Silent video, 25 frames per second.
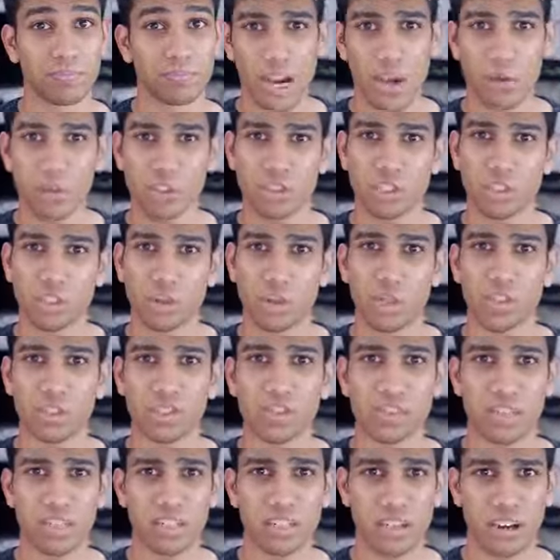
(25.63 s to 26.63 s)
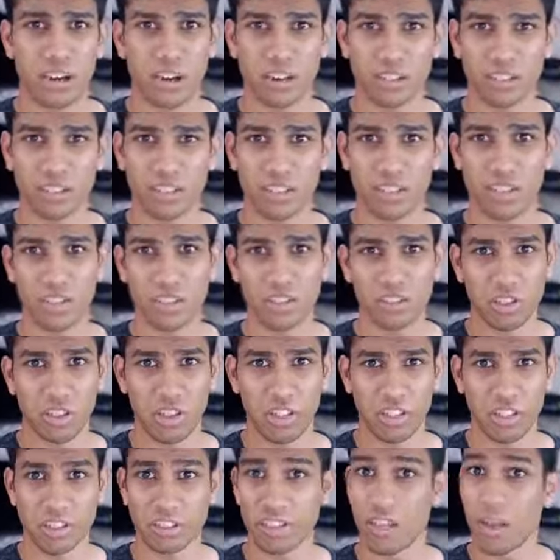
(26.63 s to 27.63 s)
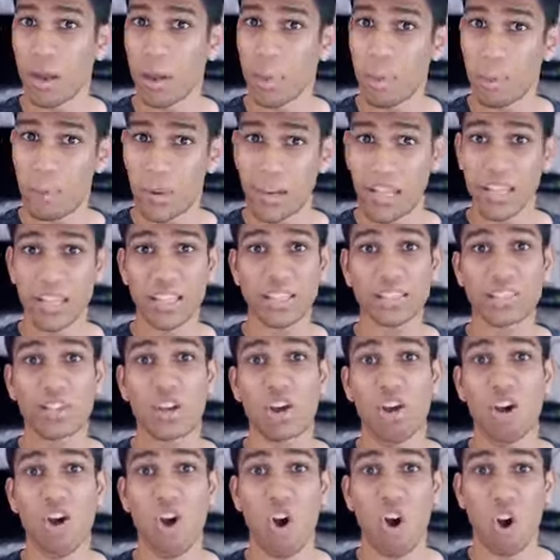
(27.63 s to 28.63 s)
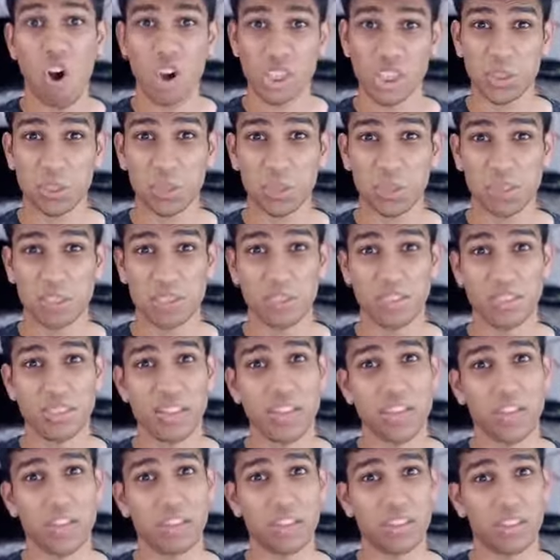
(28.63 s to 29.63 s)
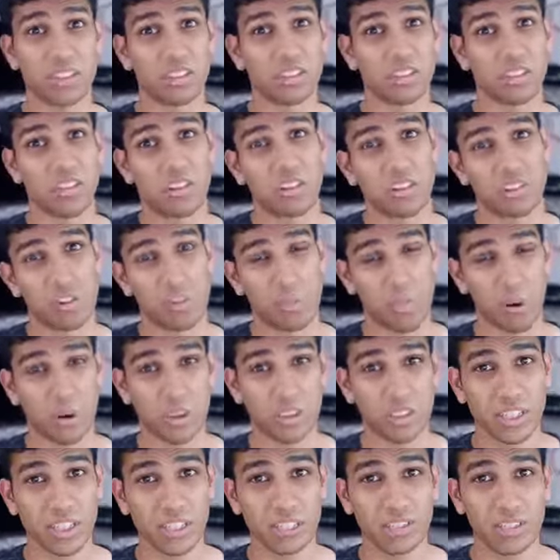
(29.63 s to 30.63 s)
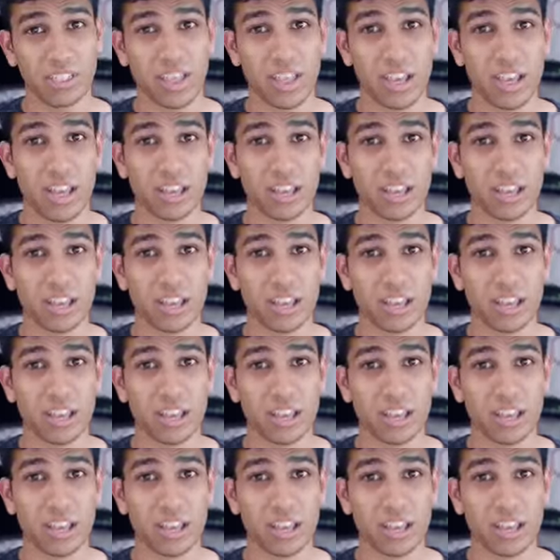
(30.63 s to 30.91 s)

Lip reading: Now in situations like cars, trains, planes, hospitals and industrial robotics,